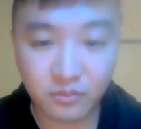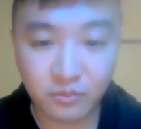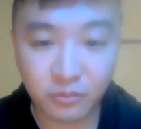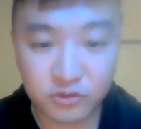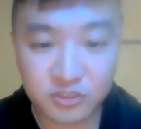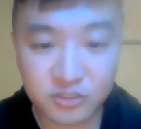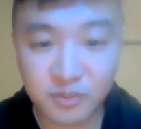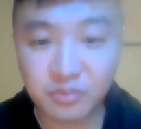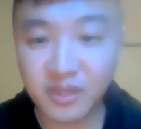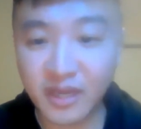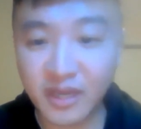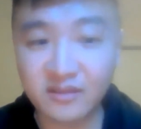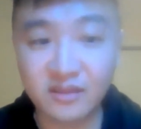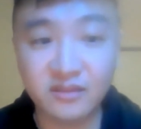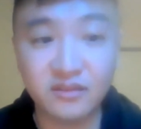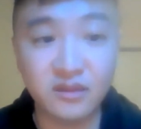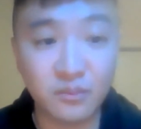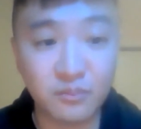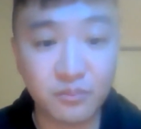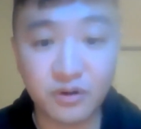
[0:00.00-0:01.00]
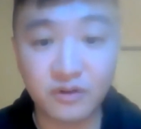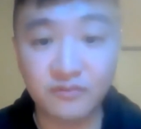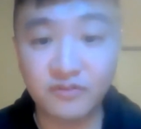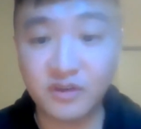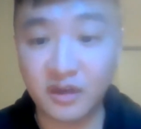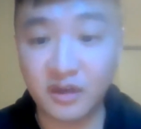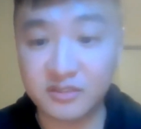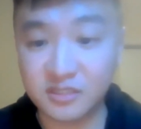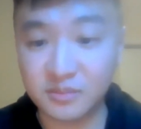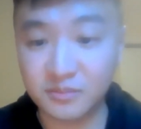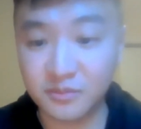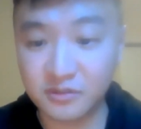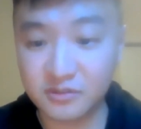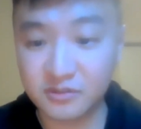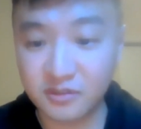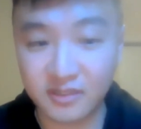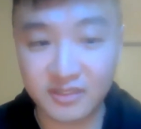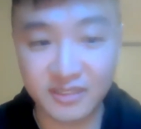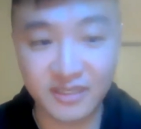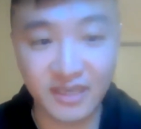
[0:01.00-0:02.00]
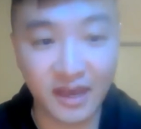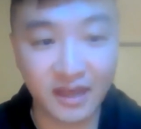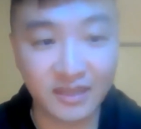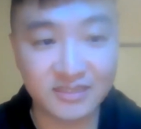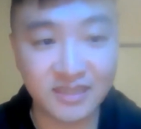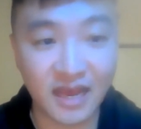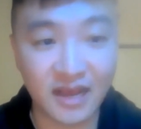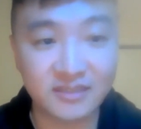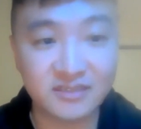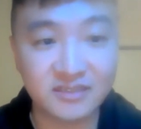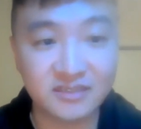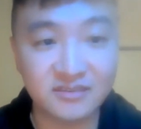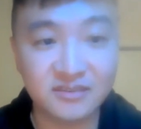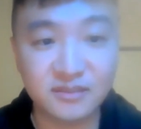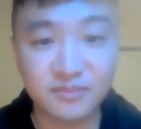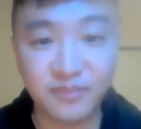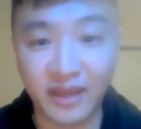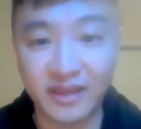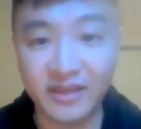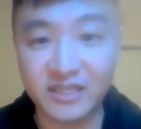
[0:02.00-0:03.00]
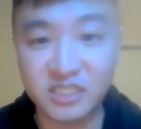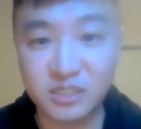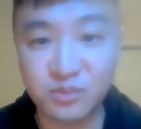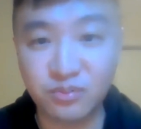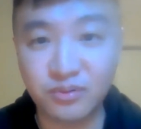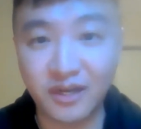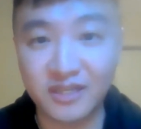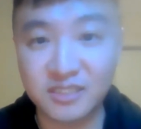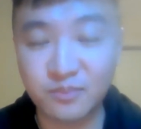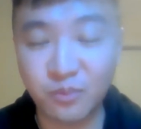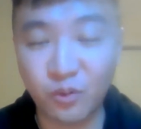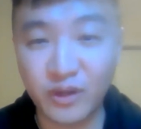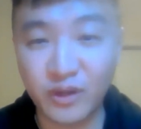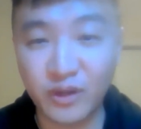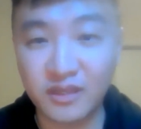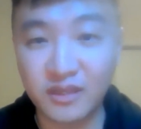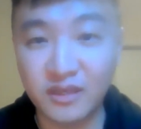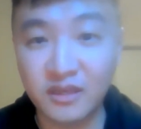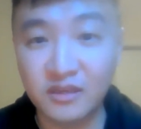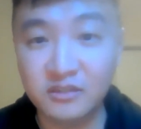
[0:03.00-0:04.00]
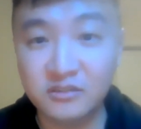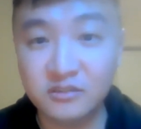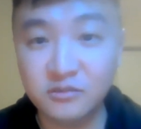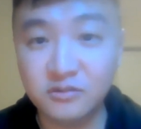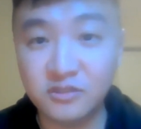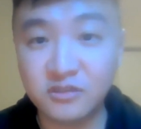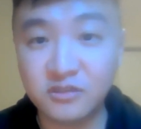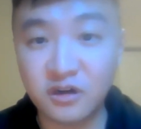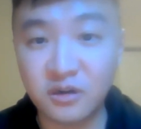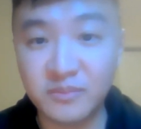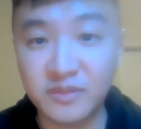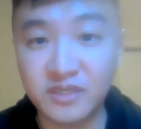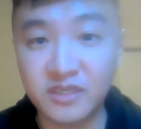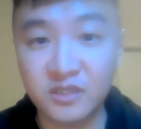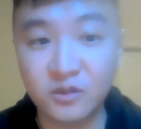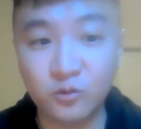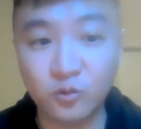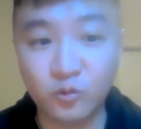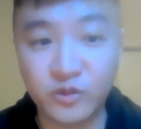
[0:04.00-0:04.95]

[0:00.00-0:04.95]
multiply the number of customers on the x-axis by each price point to determine